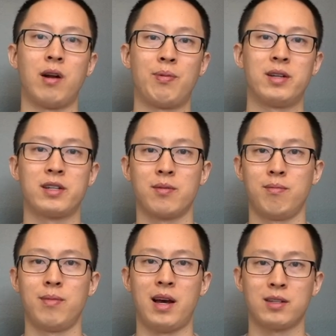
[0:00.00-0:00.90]

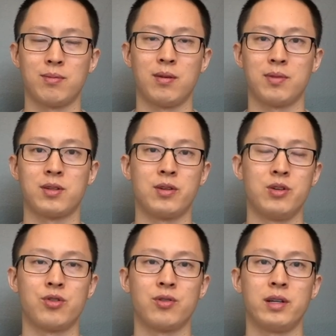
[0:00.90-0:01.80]
repetition maximum, so
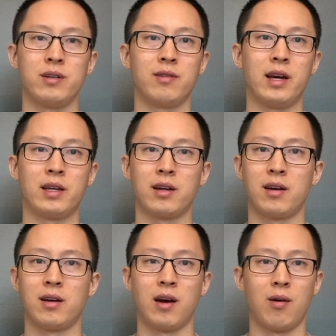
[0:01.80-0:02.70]
usually like
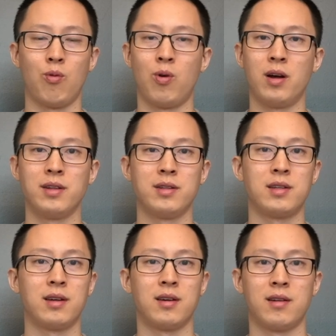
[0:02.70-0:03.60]
1
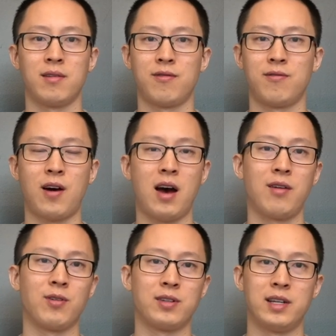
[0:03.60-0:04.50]
to
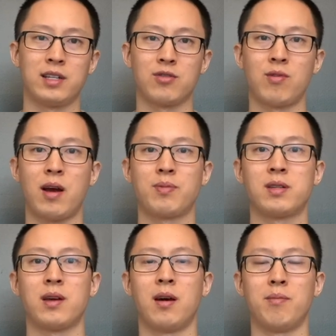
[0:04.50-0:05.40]
5 or 6
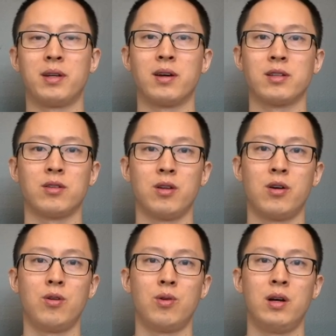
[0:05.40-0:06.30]
reps, because
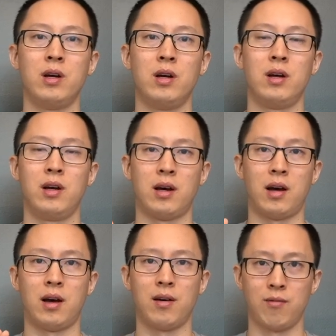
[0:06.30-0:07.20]
low
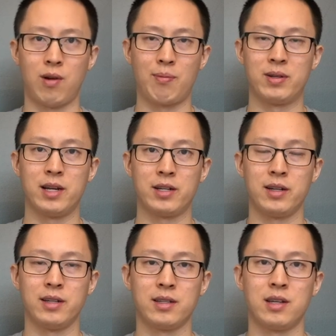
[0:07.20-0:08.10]

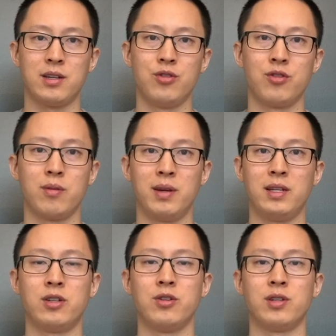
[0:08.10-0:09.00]
repetitions usually
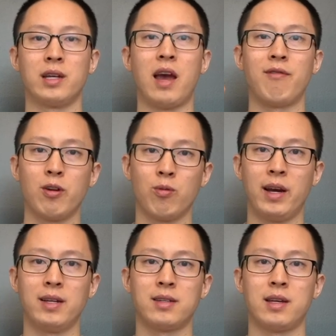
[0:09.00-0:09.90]
means you're using heavier
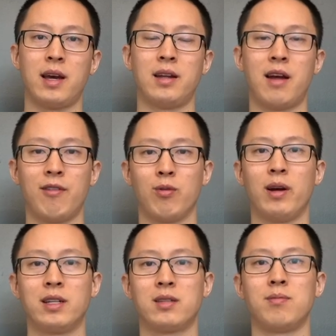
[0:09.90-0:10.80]
weights, and heavier
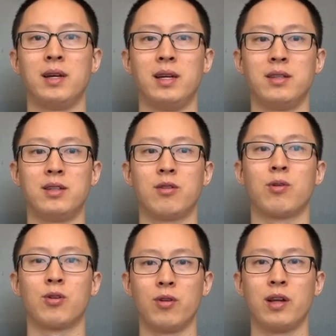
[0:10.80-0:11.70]
weights means you're
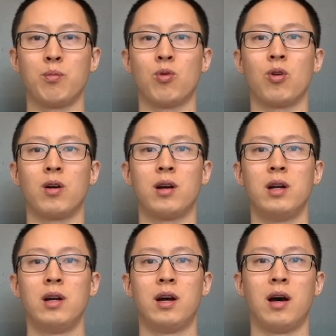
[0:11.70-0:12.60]
recruiting more
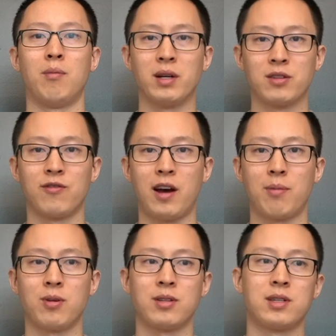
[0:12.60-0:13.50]
muscle
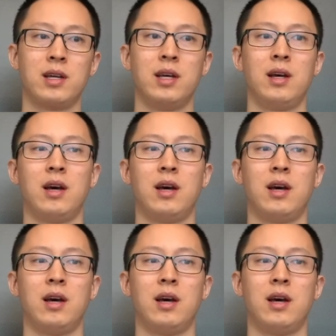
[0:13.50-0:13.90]
fibers.